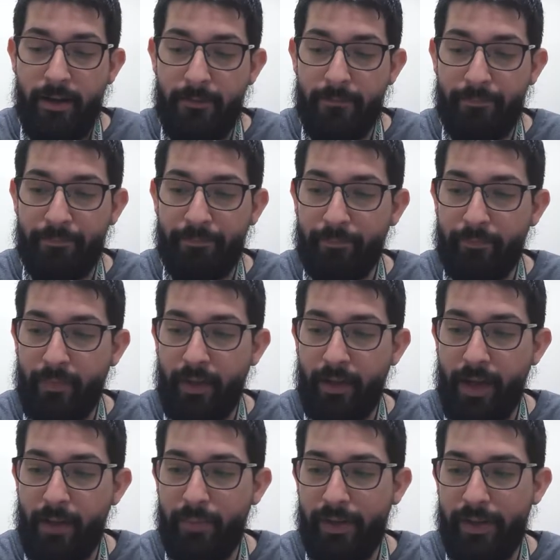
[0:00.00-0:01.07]

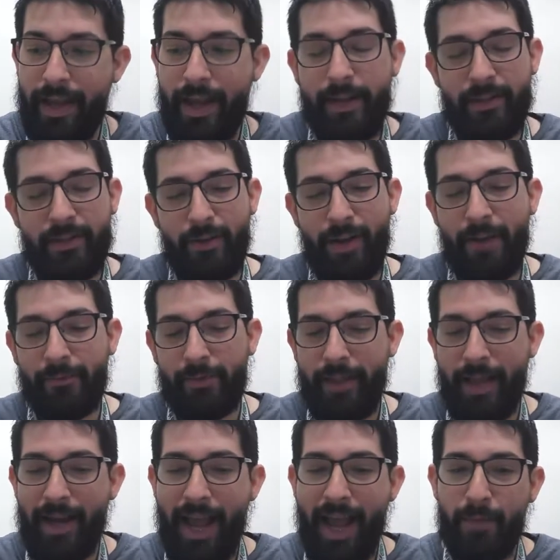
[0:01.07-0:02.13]
But yeah, and so after
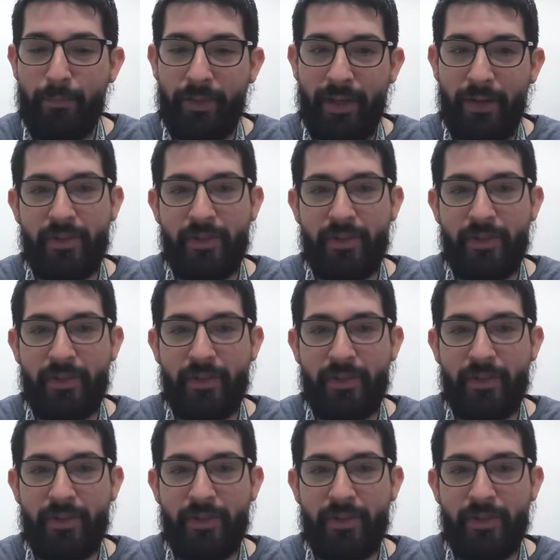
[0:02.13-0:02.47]
that happened,